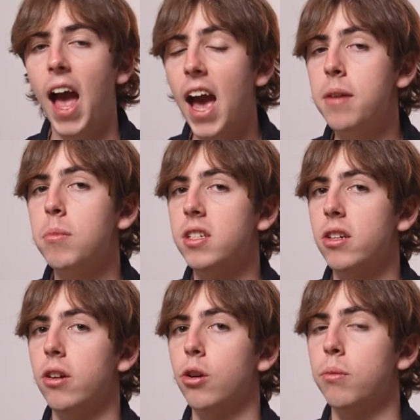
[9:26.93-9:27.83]
and
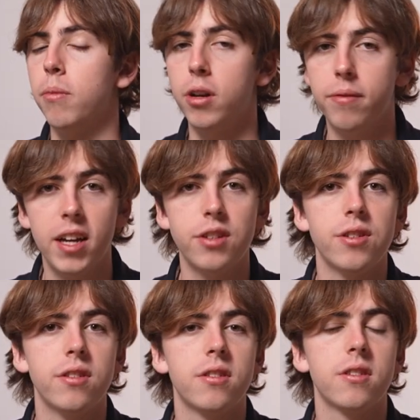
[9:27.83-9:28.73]
material
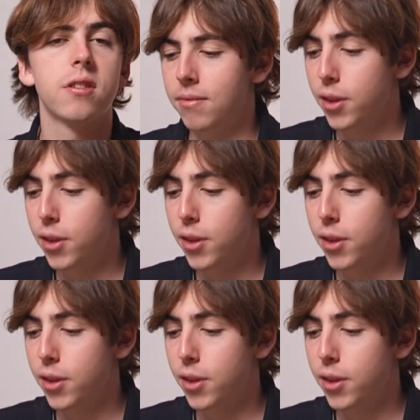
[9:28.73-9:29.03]
motivations.